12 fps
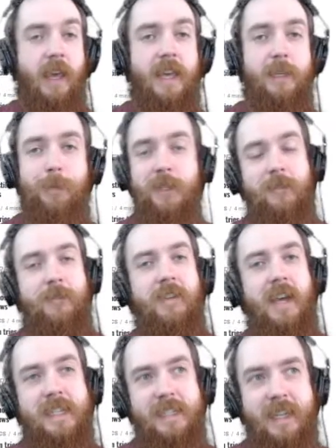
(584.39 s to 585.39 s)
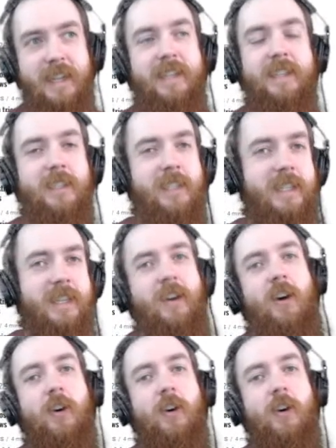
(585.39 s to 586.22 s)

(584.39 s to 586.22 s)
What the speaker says: It's been fascinating to see